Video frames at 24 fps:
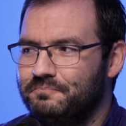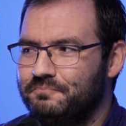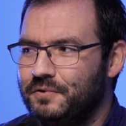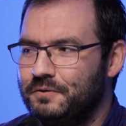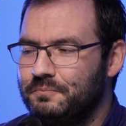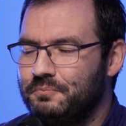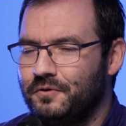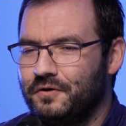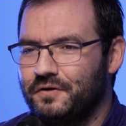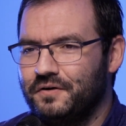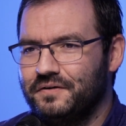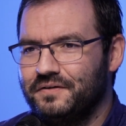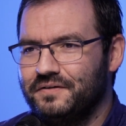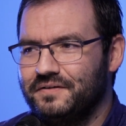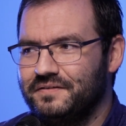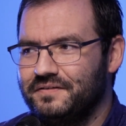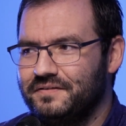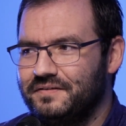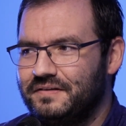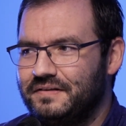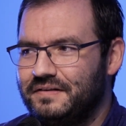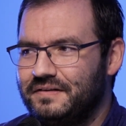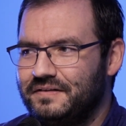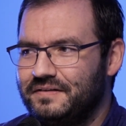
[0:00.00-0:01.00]
people are
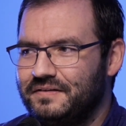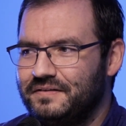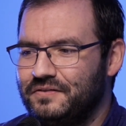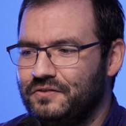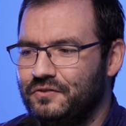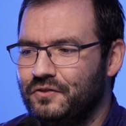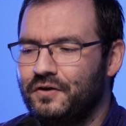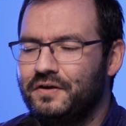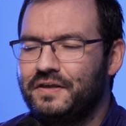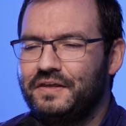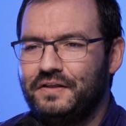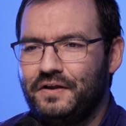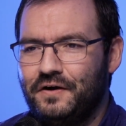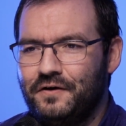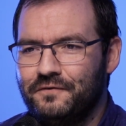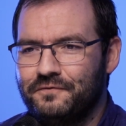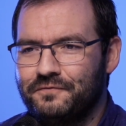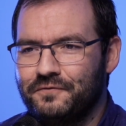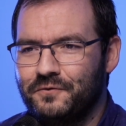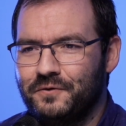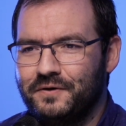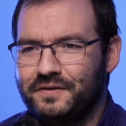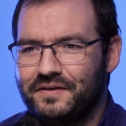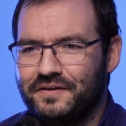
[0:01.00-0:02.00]
looking out
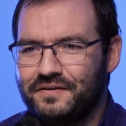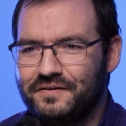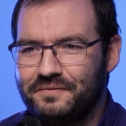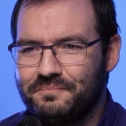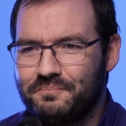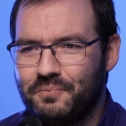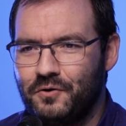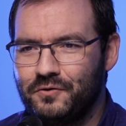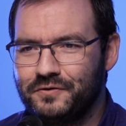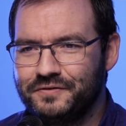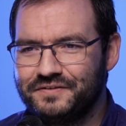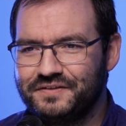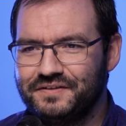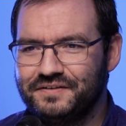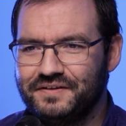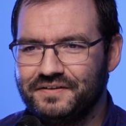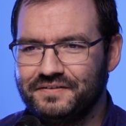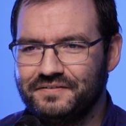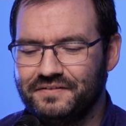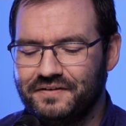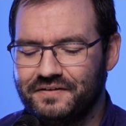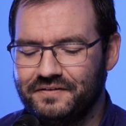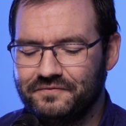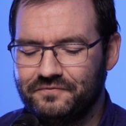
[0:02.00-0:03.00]
for one another, posting
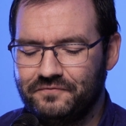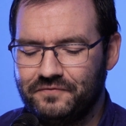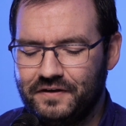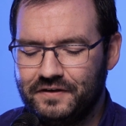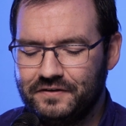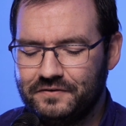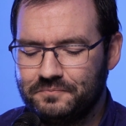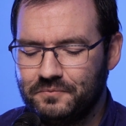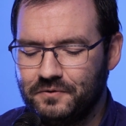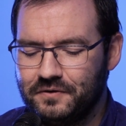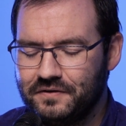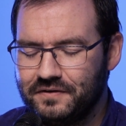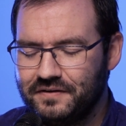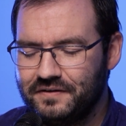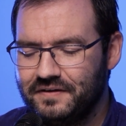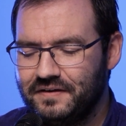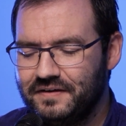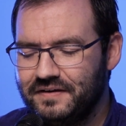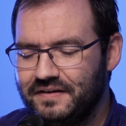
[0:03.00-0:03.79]
on Facebook